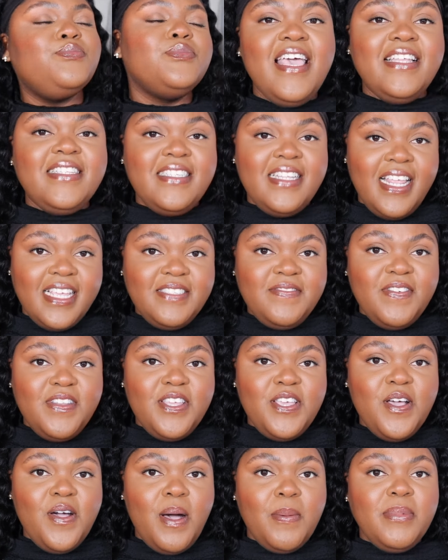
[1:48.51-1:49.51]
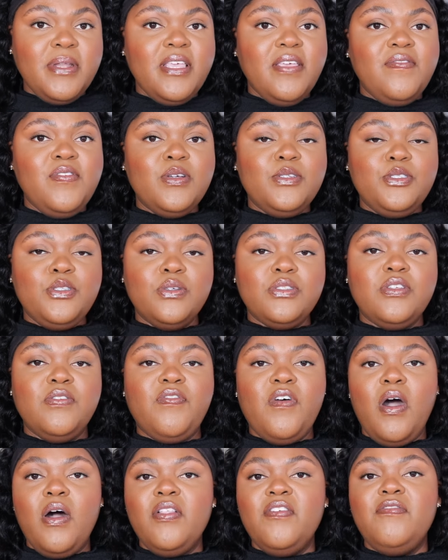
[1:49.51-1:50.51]
In today's video, I'm going to give you a dose of
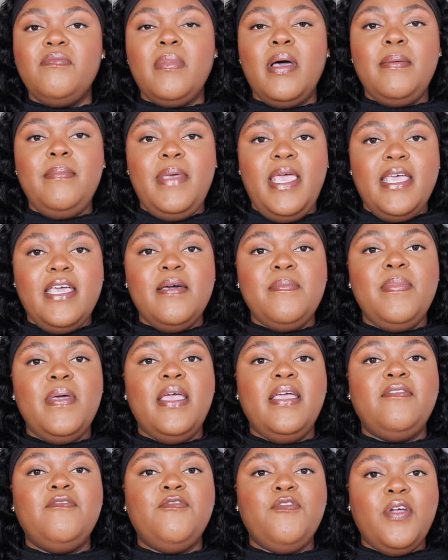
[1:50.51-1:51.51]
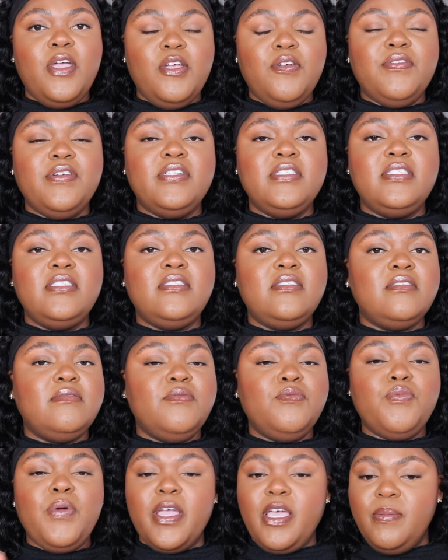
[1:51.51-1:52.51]
all of my makeup and fragrance
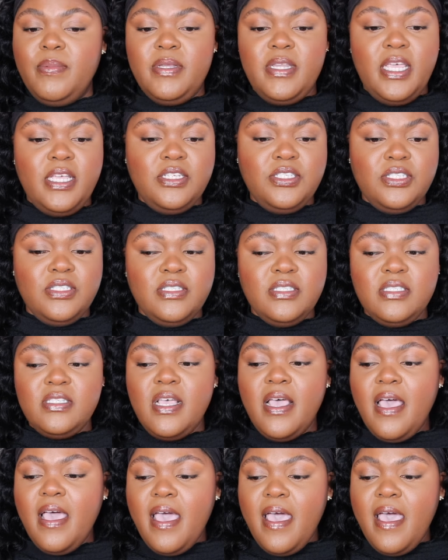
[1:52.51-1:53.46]
recommendations.